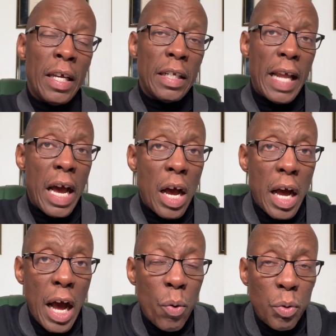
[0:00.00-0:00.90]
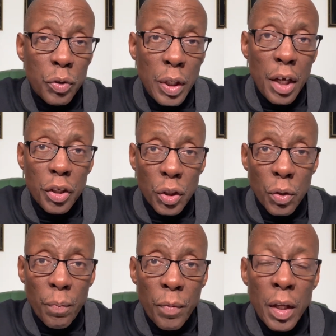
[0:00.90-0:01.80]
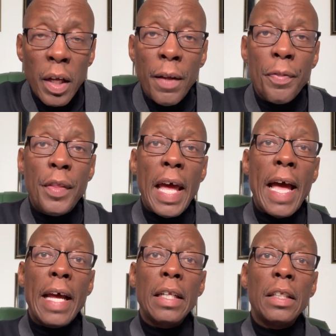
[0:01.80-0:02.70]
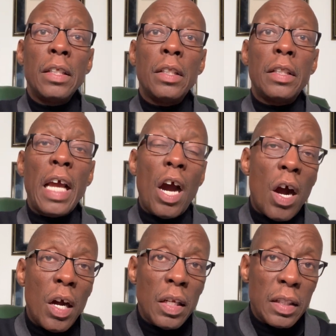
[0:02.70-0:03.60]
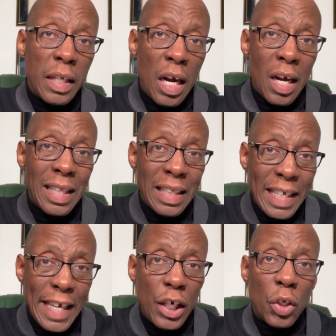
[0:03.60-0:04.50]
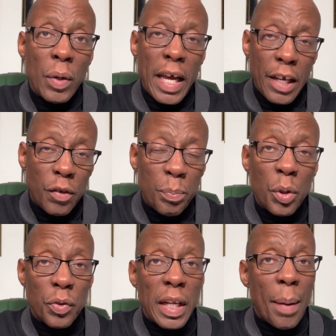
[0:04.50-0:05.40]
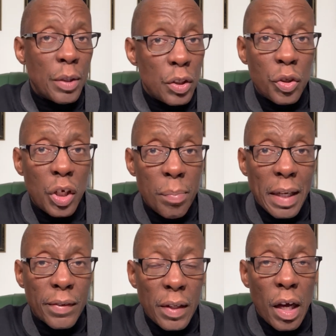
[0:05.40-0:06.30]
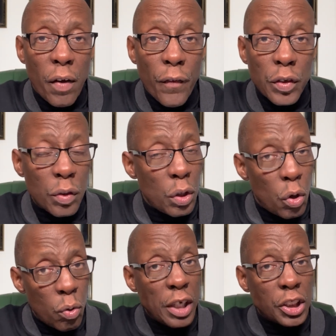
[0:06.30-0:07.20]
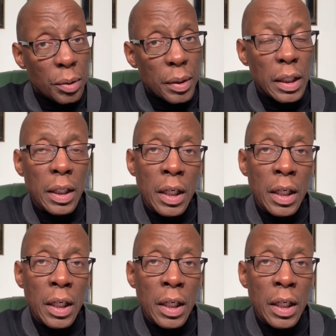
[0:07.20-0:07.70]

Now, I will tell you that there are legal experts, and I'm an attorney myself, so don't question me,